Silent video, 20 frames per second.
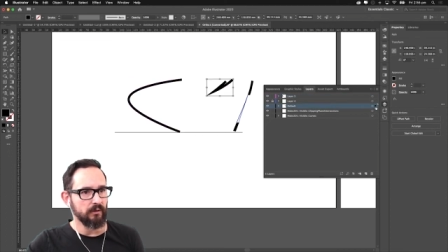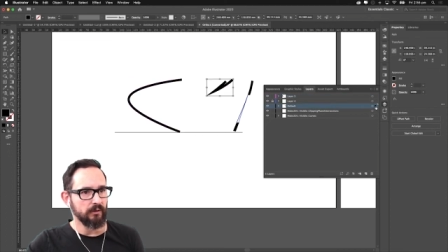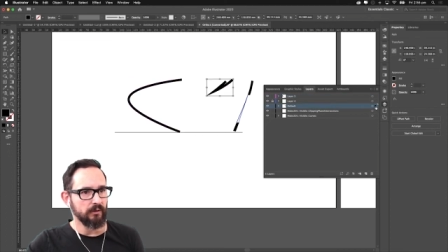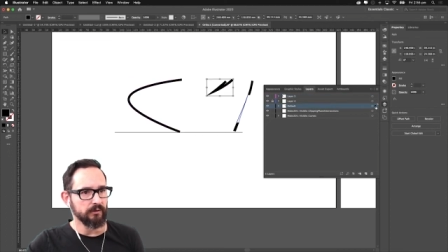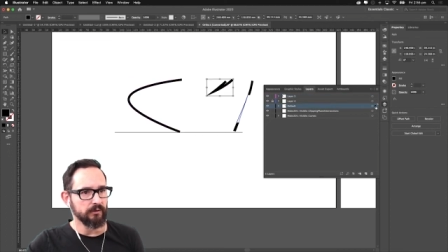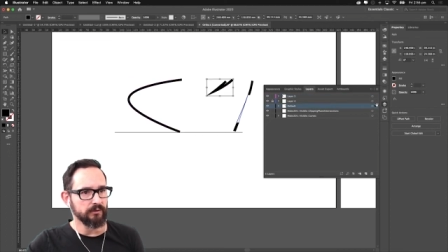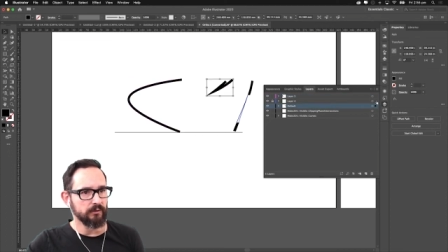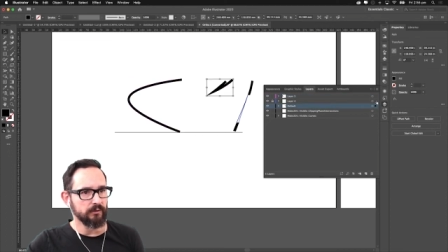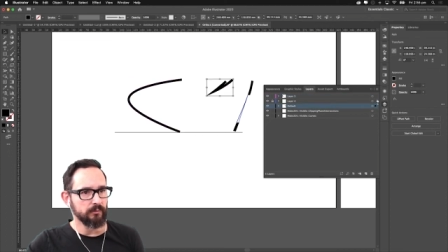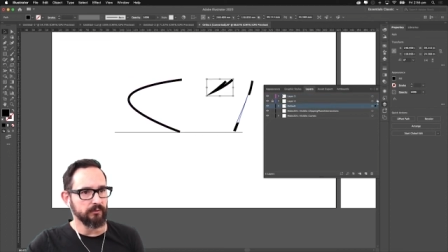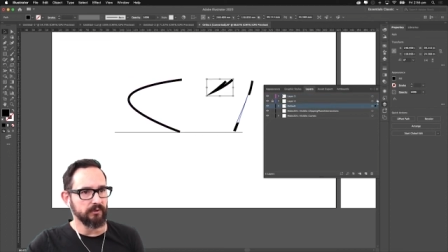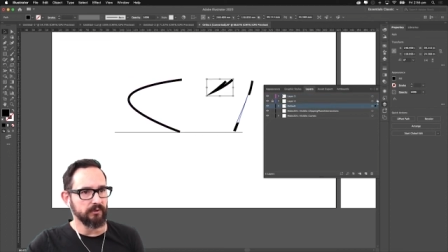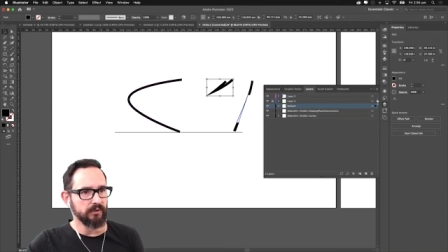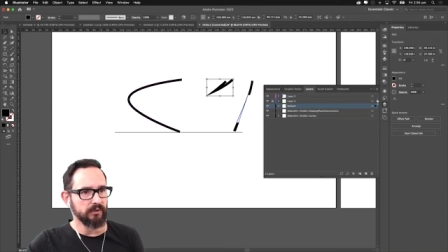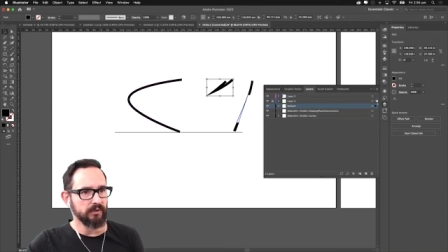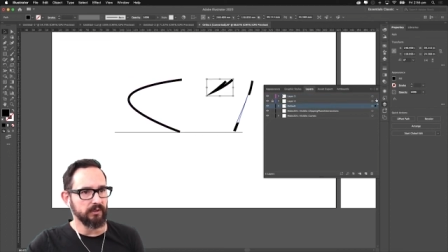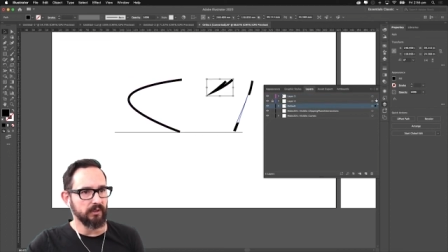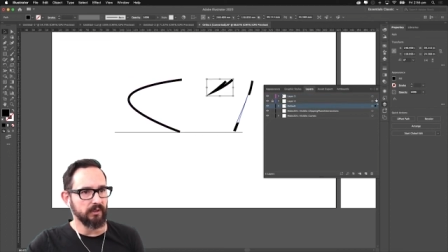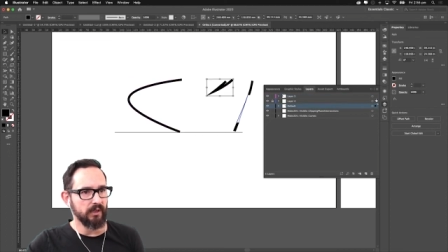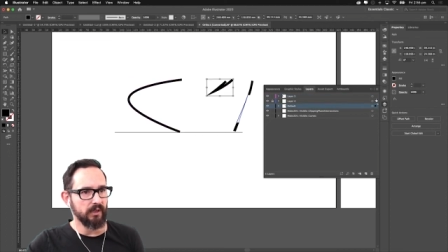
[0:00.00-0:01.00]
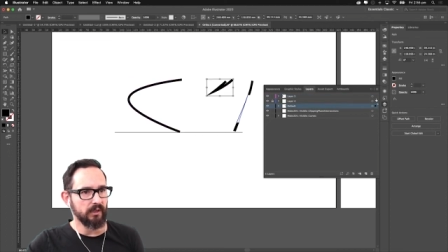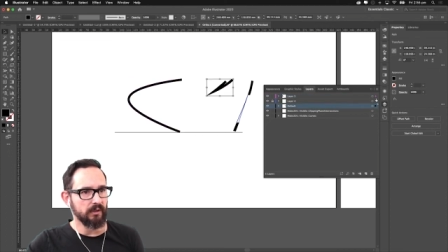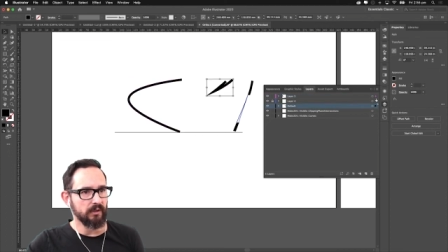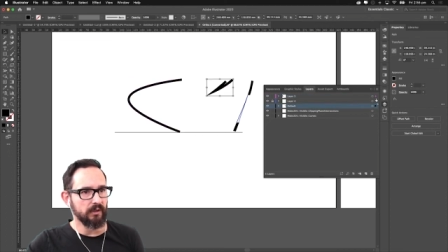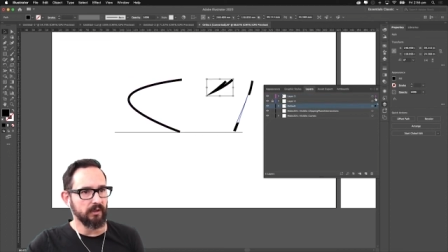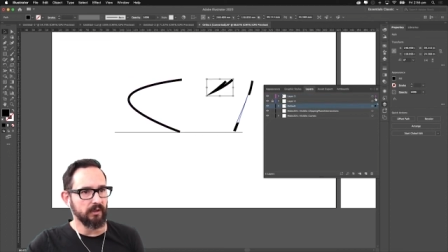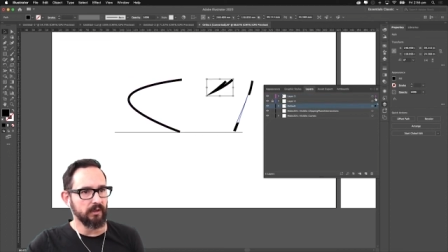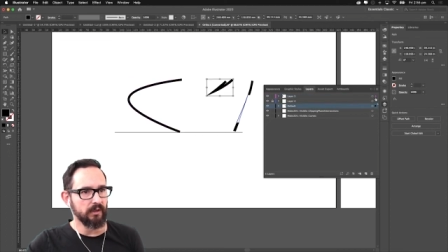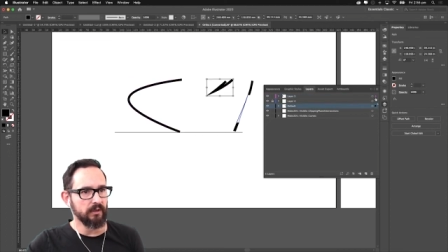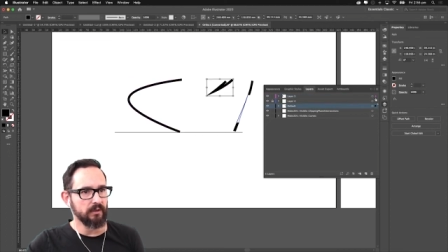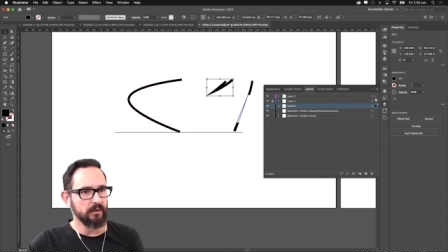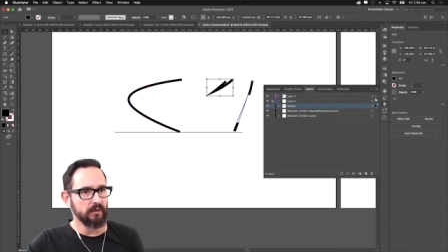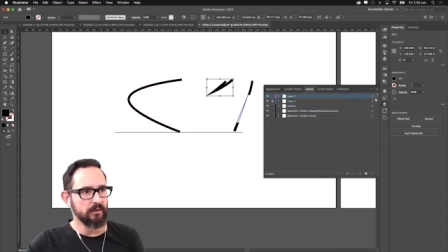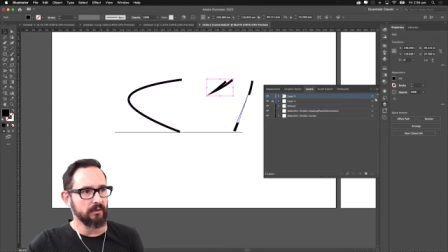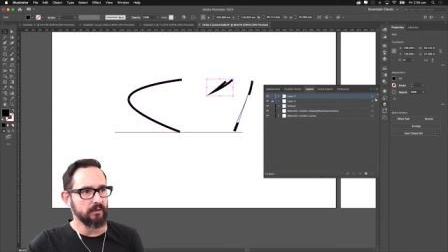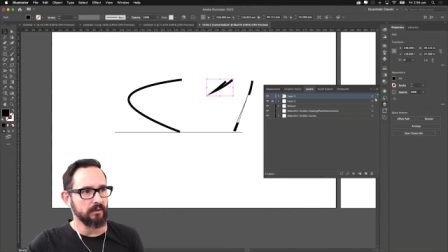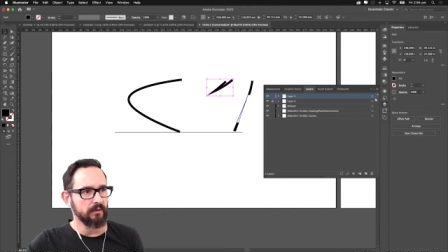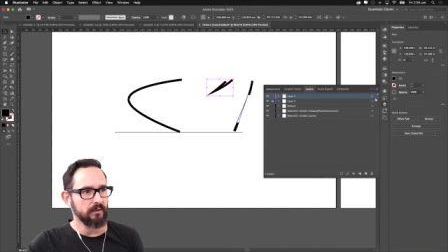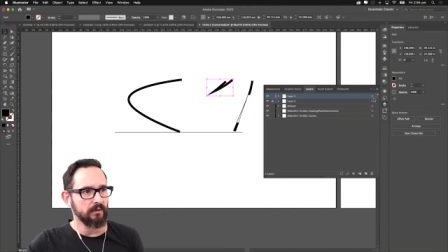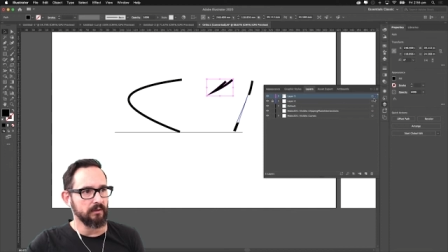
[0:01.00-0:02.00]
also put it in another layer,
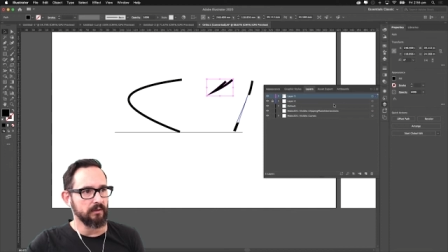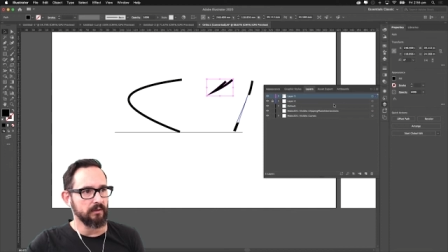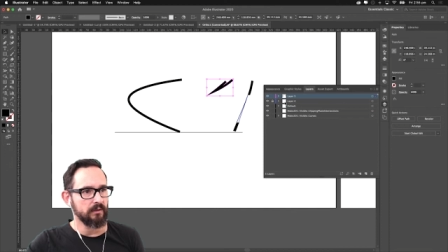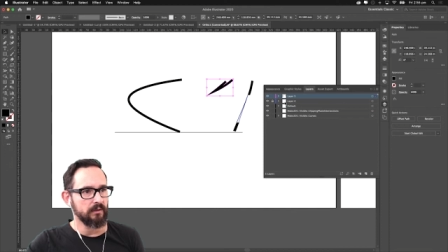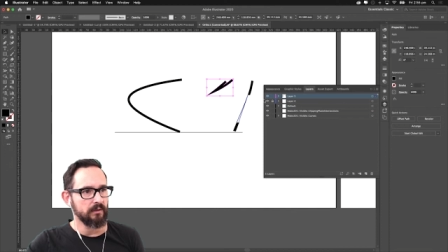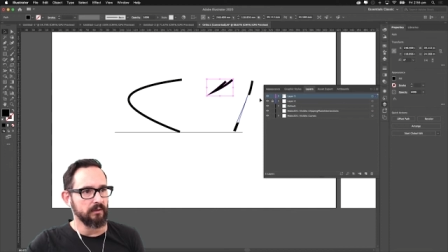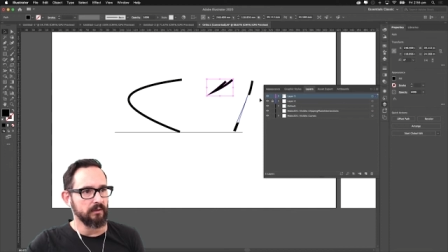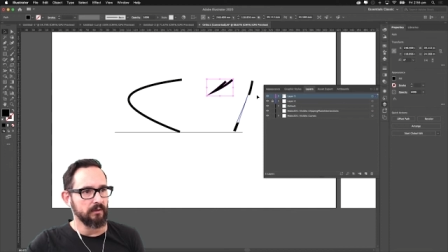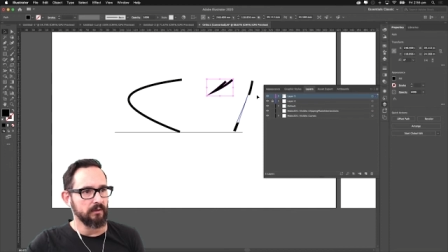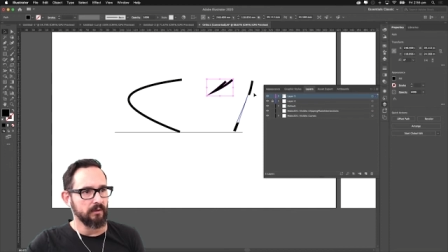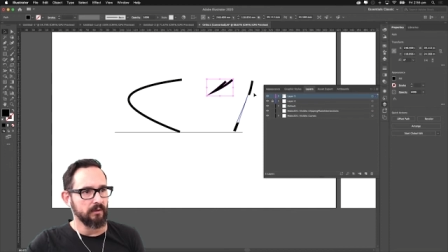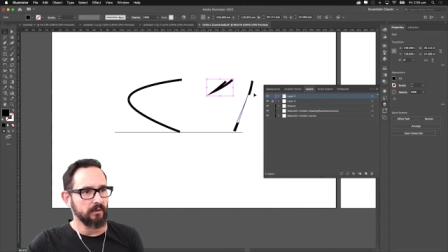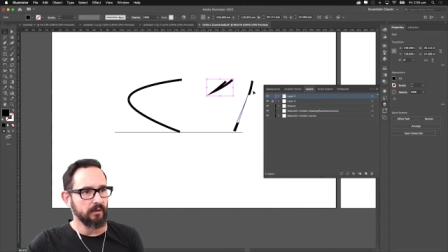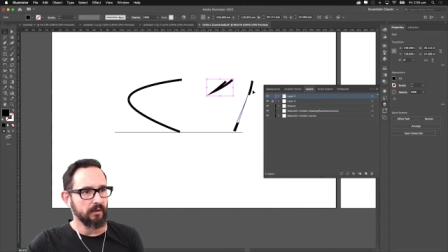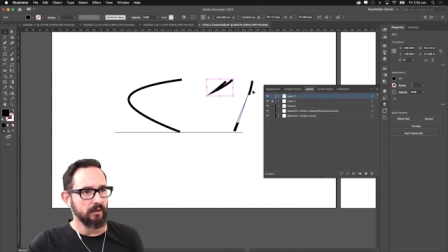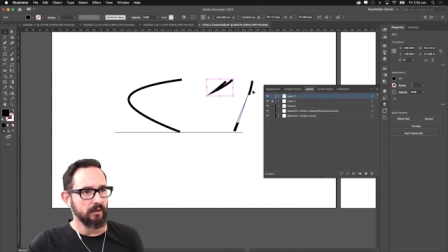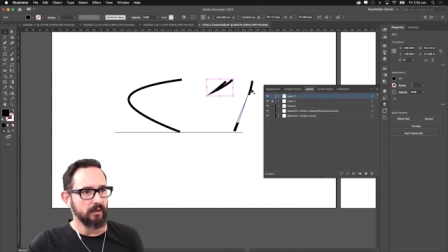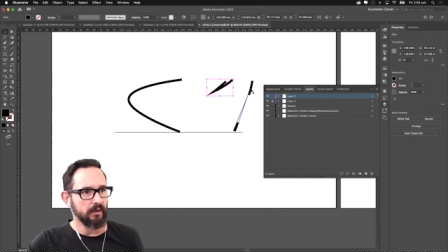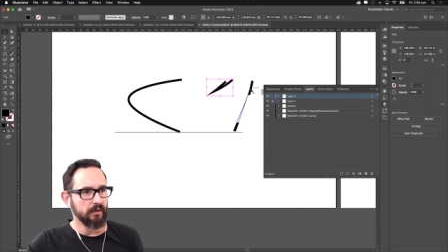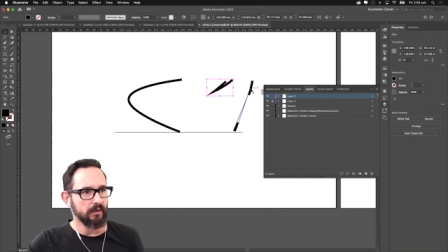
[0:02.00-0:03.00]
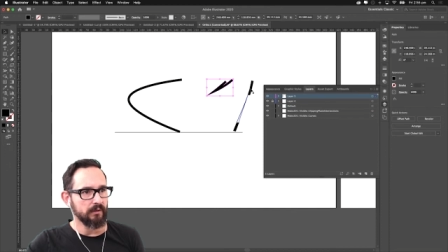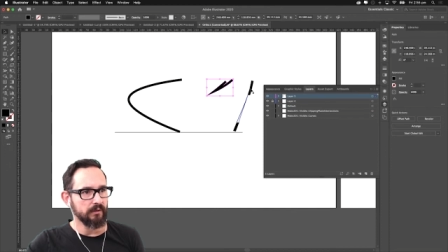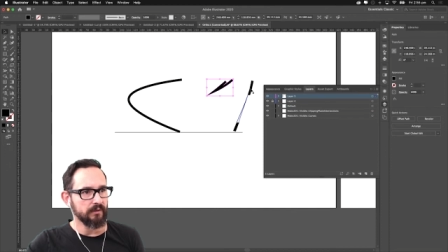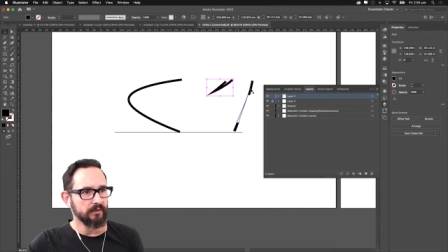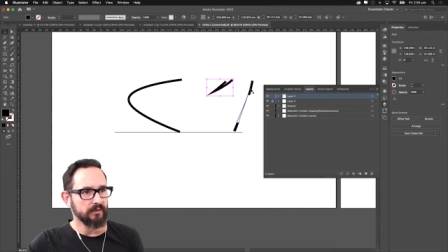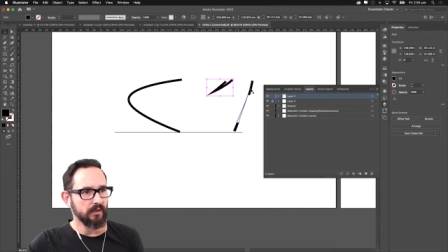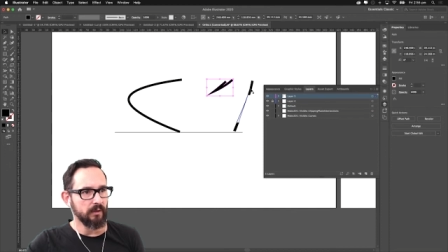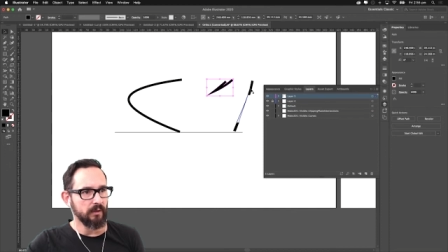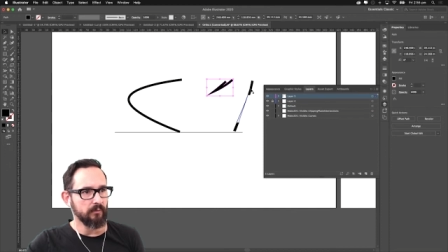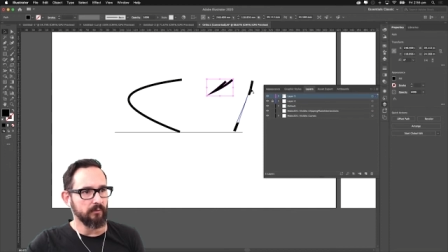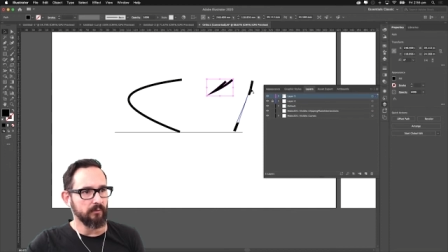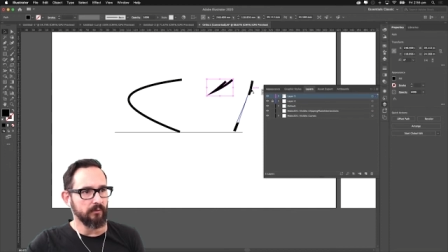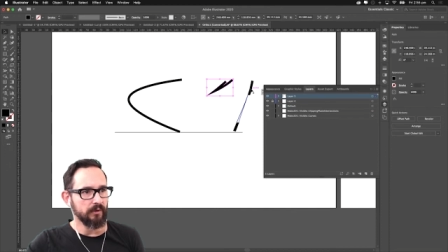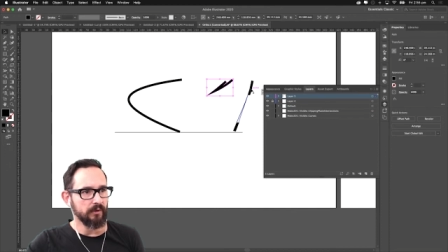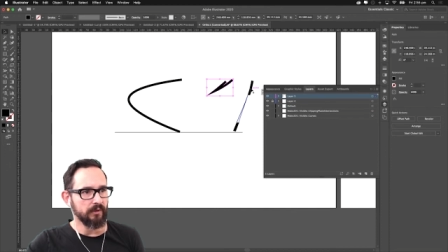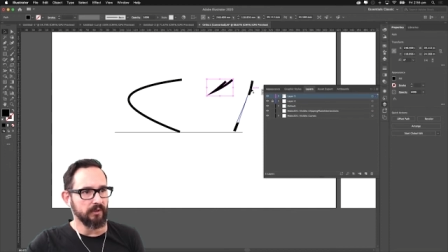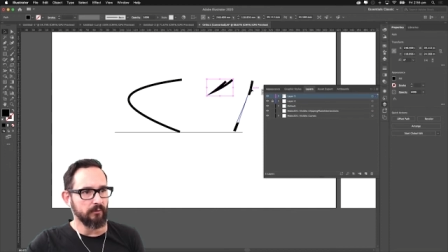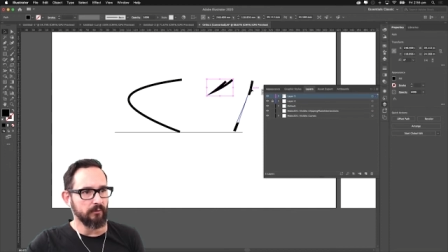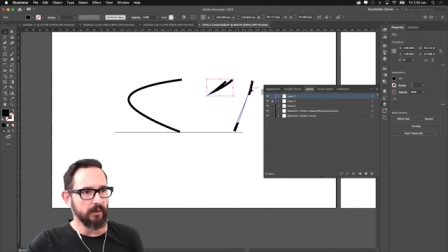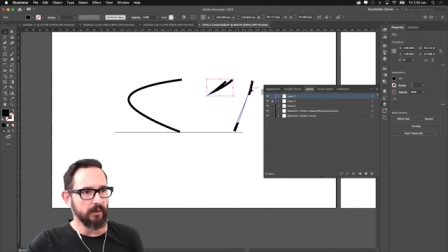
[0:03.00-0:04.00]
and the same
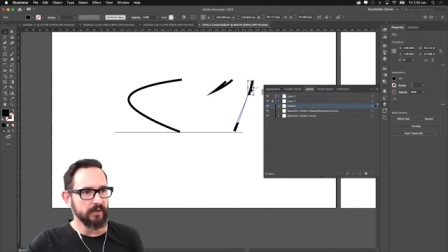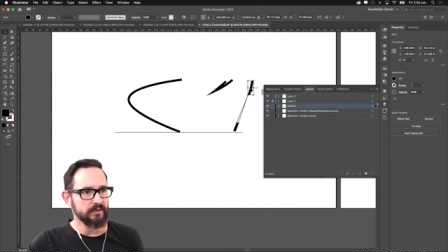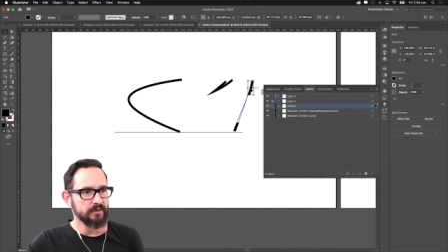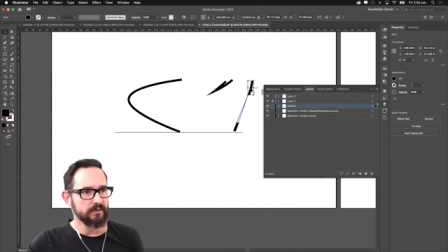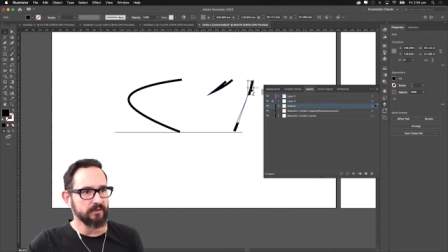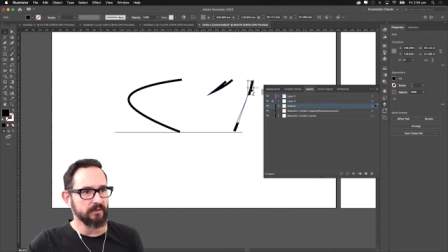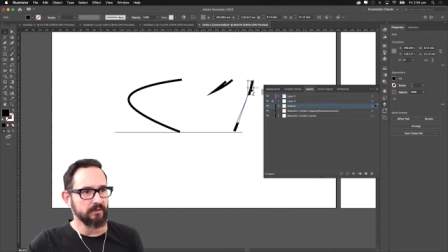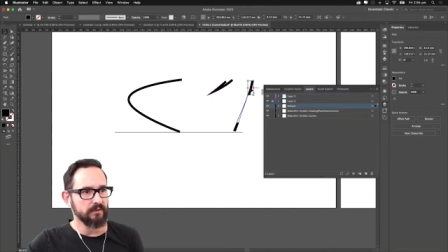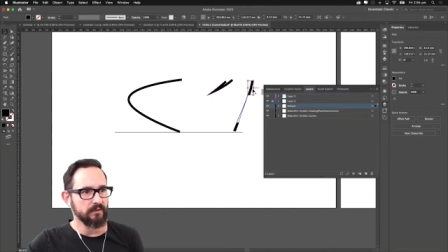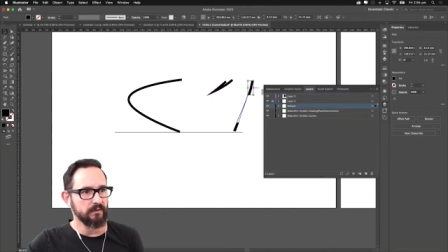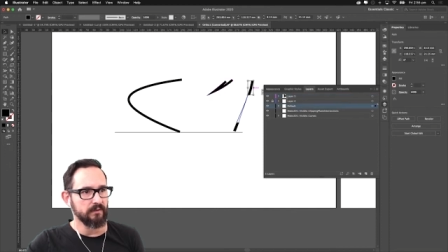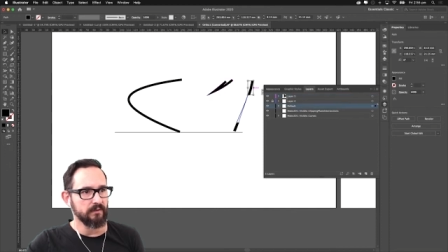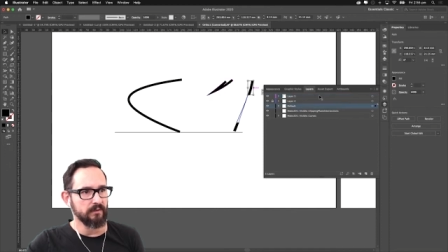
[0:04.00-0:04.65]
for the rest.